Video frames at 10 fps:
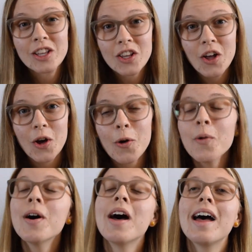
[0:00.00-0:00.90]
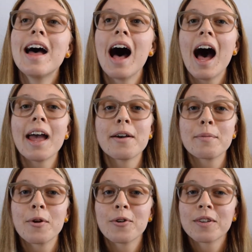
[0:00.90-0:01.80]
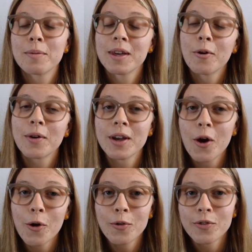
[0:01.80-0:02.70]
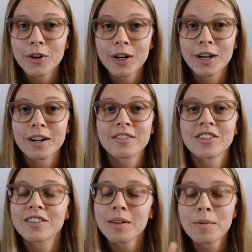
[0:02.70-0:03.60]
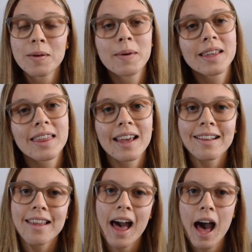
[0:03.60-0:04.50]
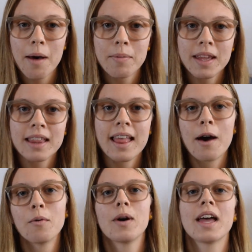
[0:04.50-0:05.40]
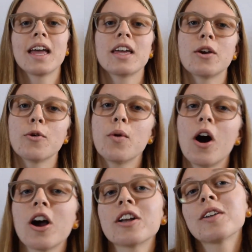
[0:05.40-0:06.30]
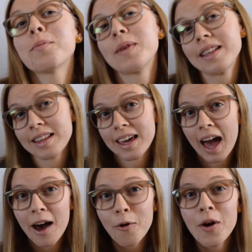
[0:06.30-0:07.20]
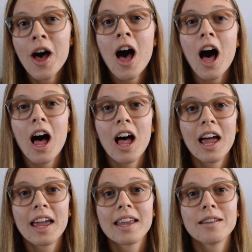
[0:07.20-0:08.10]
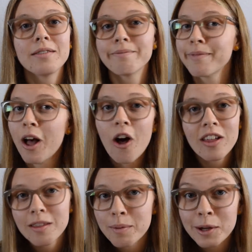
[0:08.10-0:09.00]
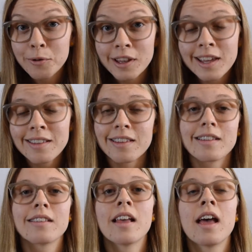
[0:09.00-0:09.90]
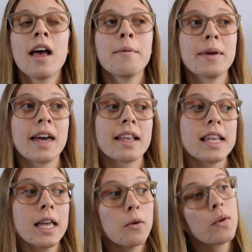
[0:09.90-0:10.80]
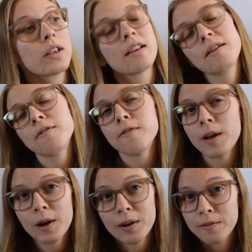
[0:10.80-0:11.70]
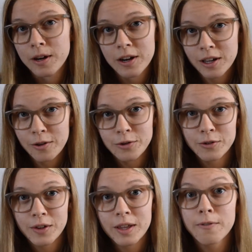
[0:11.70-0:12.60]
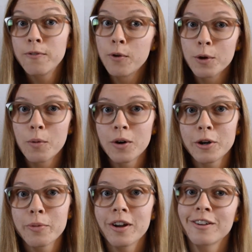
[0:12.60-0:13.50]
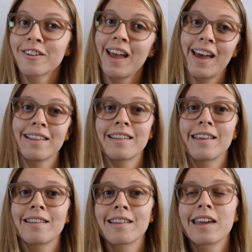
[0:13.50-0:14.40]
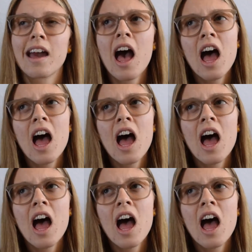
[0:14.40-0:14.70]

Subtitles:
So, I am going to be going over just some of the big things that happened. That way you aren't missing out on all the big releases. Because it was a very, very huge event for Warner Brothers and DC.